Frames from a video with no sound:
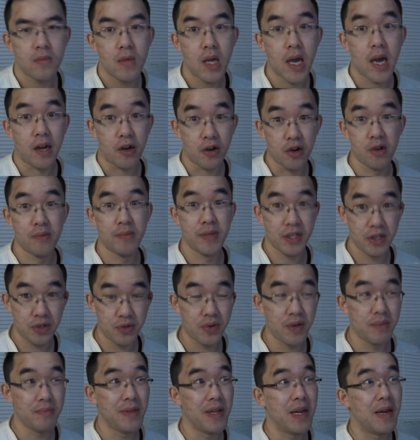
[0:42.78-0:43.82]
Yeah, Kirby's
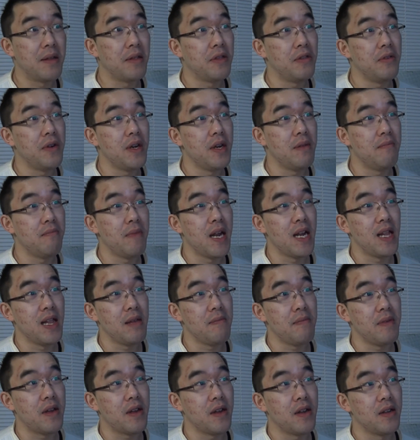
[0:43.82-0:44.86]
Dream Land 3,
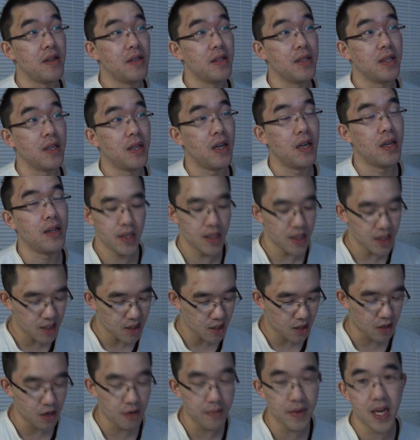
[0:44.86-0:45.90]
mainly because uh, this is
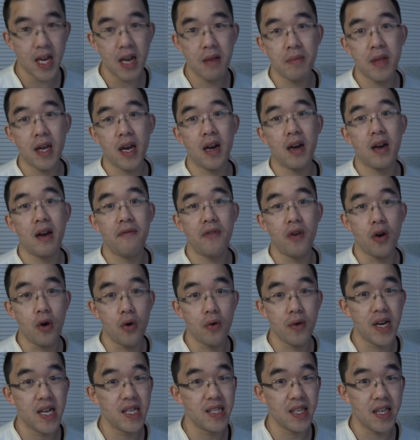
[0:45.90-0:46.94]
the Kirby game that I never
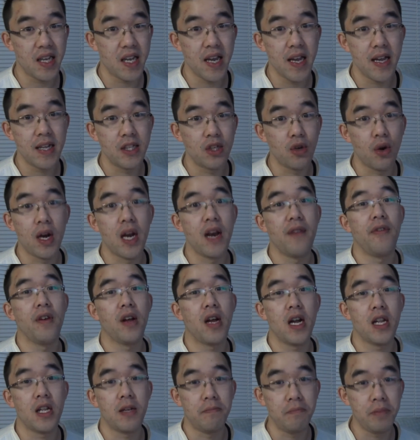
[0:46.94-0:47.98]
owned as a kid, so I never
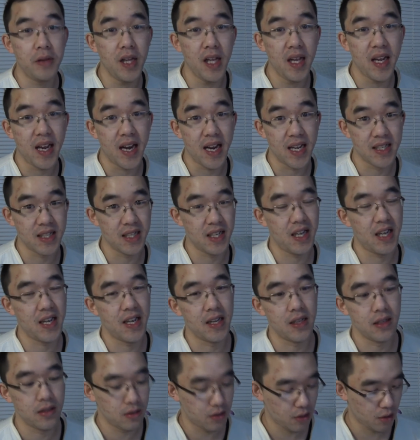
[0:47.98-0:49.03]
got to play it as a
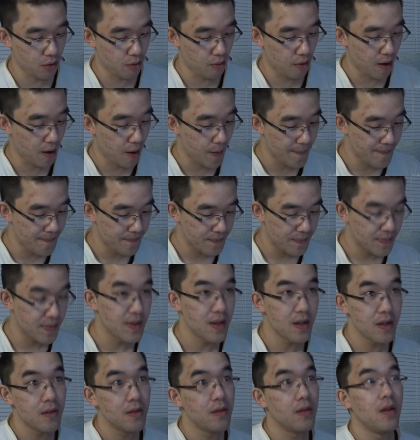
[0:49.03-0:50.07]
kid. So, uh,
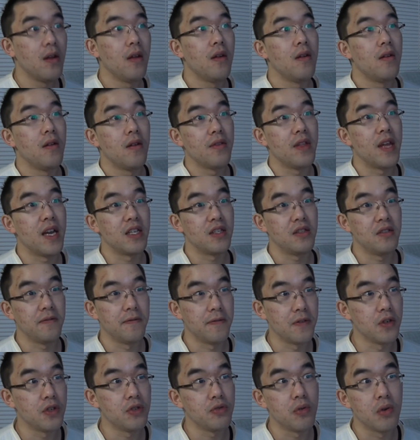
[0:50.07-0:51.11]
thanks to
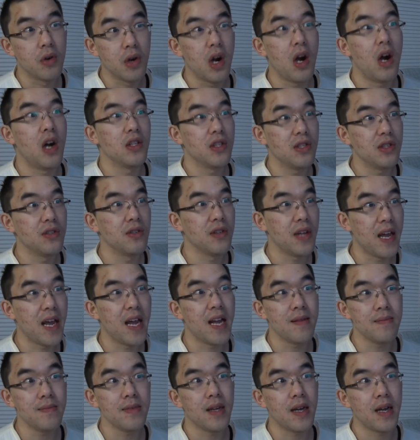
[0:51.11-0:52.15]
virtual console
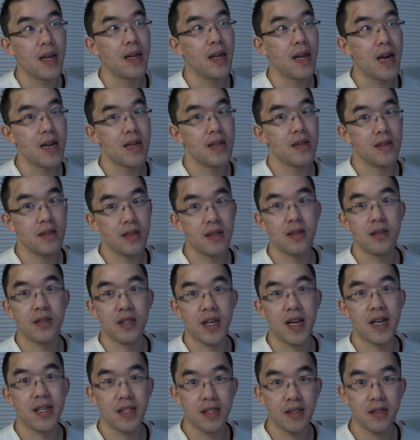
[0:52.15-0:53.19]
games, I got the
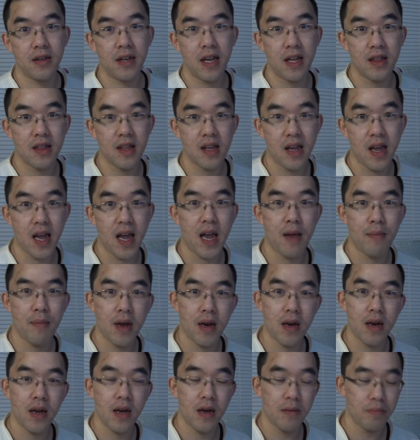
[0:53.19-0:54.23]
chance to get the game
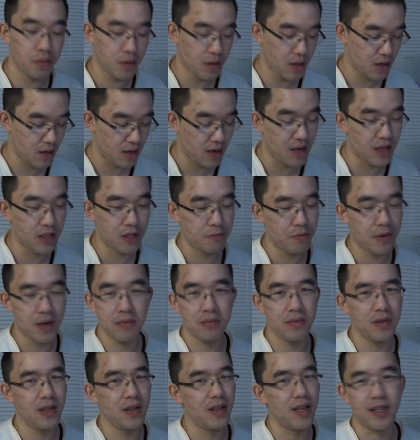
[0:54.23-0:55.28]
and uh, play it. And it's
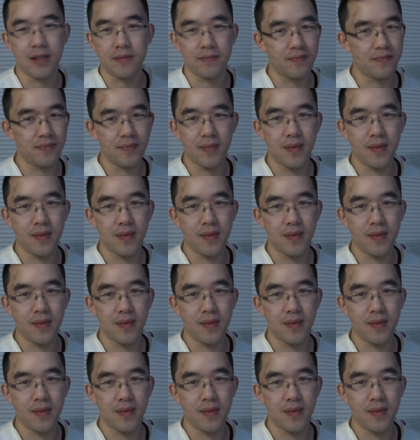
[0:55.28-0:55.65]
probably like